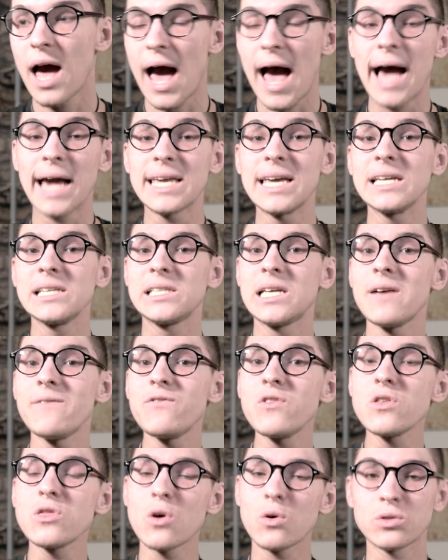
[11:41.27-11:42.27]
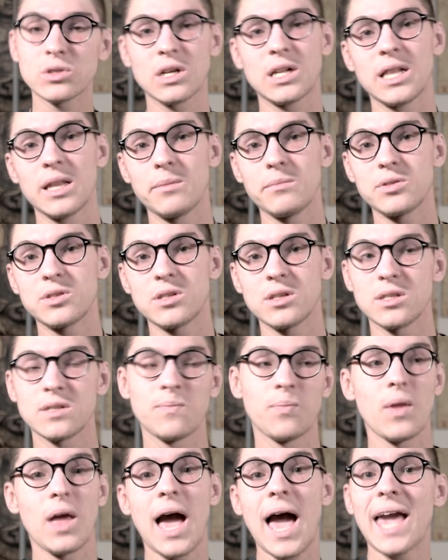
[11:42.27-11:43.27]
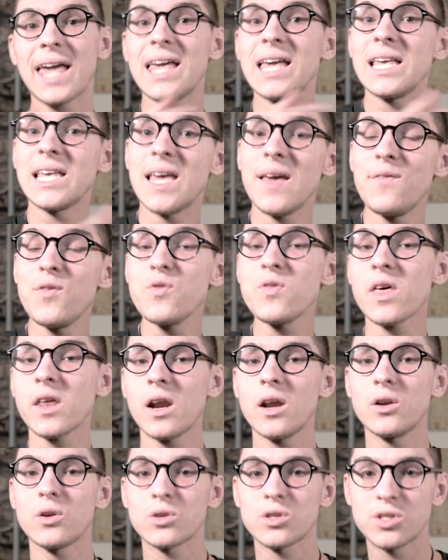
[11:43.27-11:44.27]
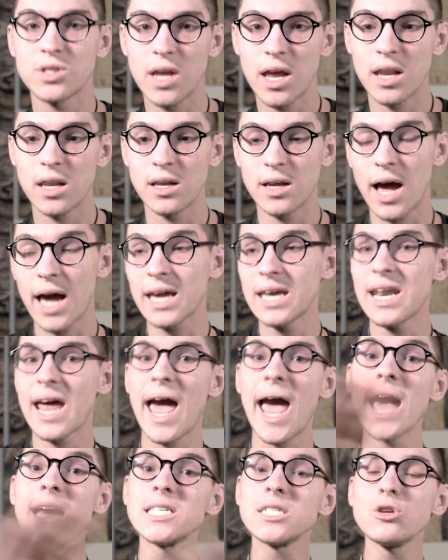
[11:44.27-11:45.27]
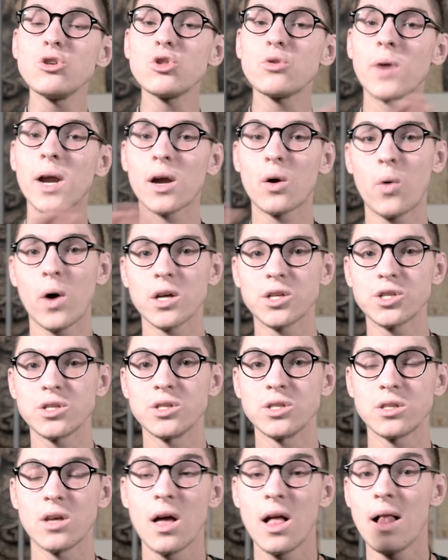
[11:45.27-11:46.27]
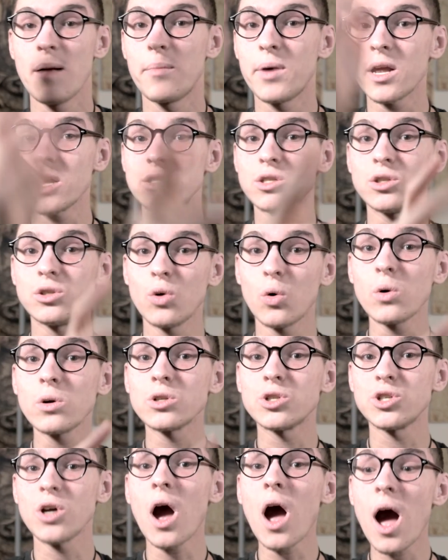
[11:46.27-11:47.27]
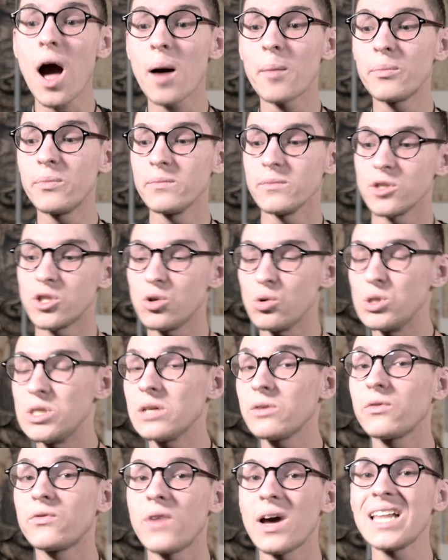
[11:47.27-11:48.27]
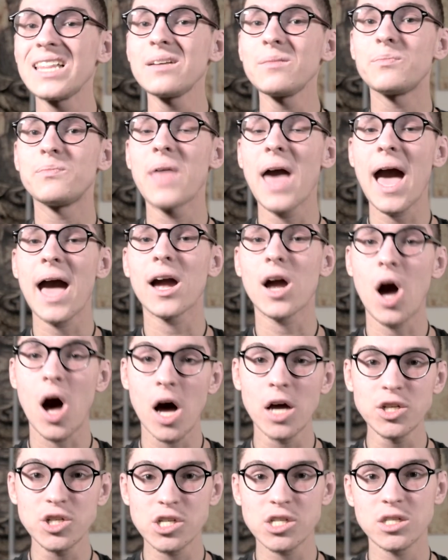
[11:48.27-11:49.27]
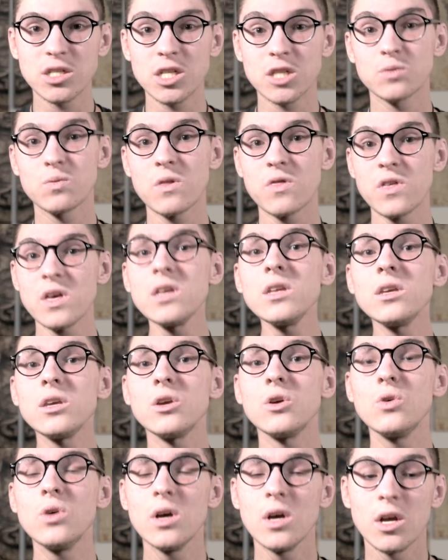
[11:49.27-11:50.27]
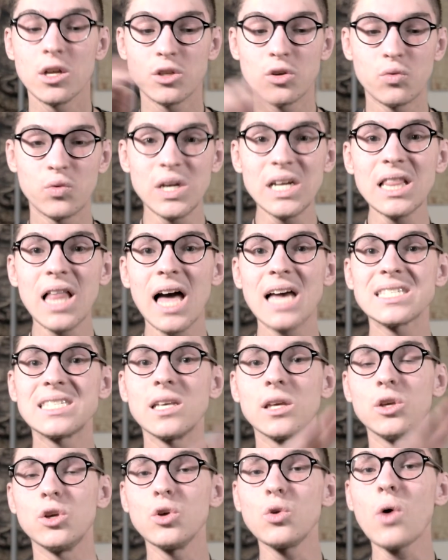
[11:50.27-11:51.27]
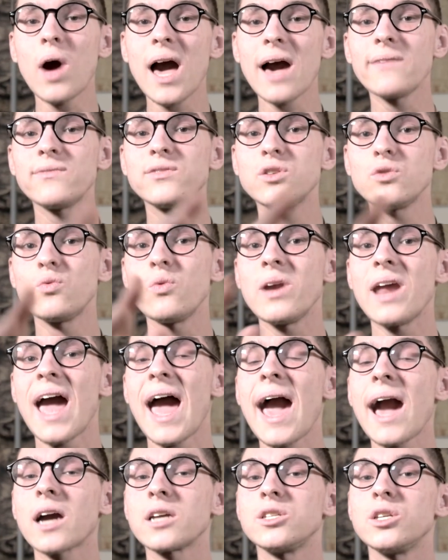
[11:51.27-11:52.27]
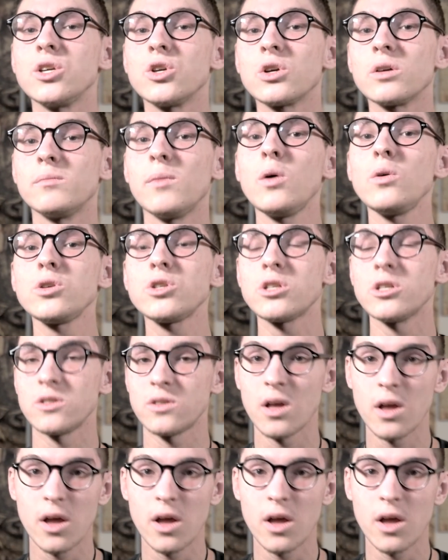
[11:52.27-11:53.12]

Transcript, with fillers: I can give you those glimpses. I can give you that understanding. I can ask you the right questions, but it's your job to develop that consciousness within you to realize that you don't have to react to your emotions.